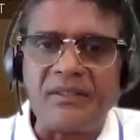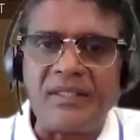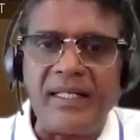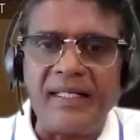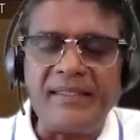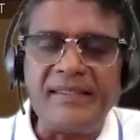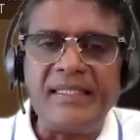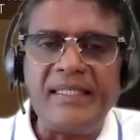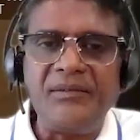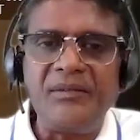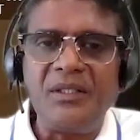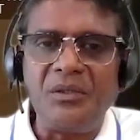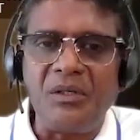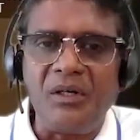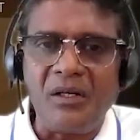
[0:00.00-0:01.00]
Strategy
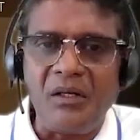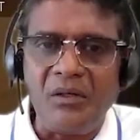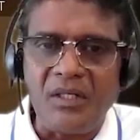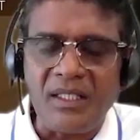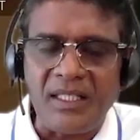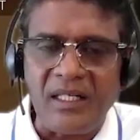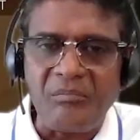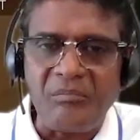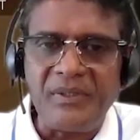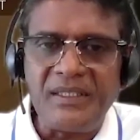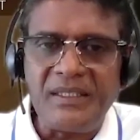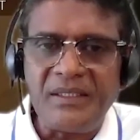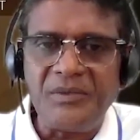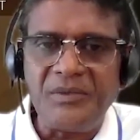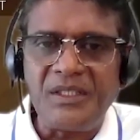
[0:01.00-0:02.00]
level, you got to look at
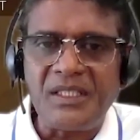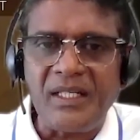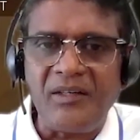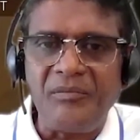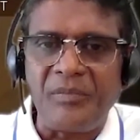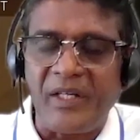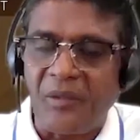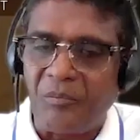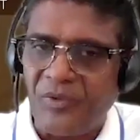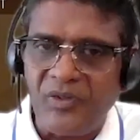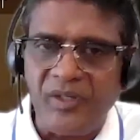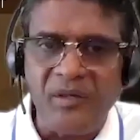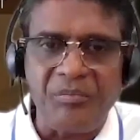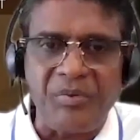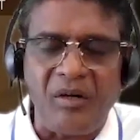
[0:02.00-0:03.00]
companies which have
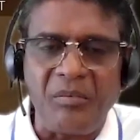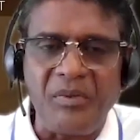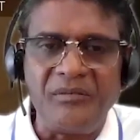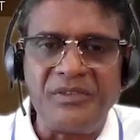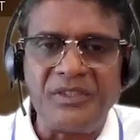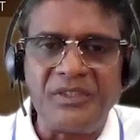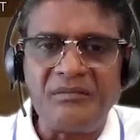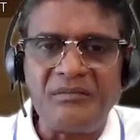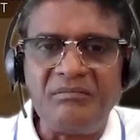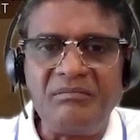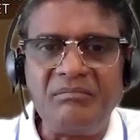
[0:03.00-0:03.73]
temporary problems,